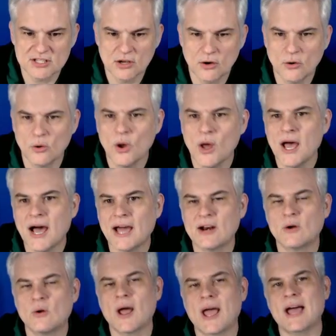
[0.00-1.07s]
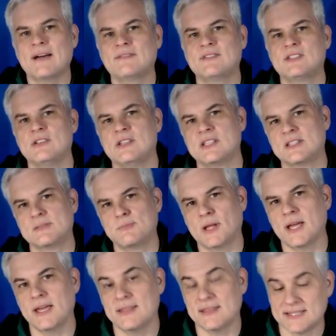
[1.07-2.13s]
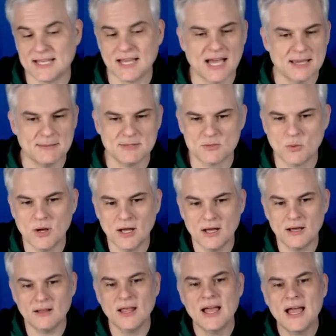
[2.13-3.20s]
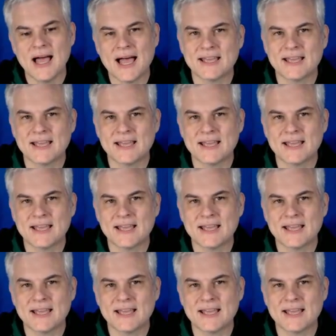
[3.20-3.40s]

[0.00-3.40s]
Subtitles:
So I don't have to display the time as well.